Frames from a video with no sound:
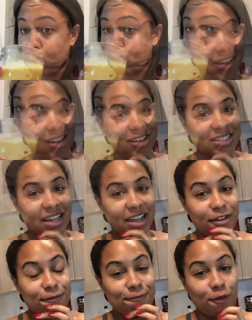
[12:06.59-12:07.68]
All right, y'all,
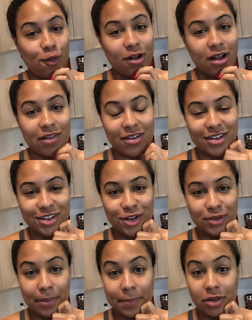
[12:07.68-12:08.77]
day 4 of our
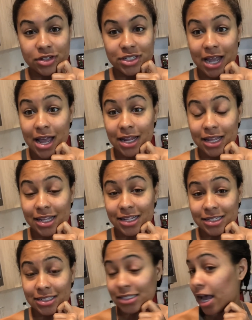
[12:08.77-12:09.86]
golden milk
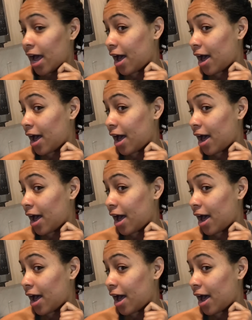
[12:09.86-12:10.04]
challenge.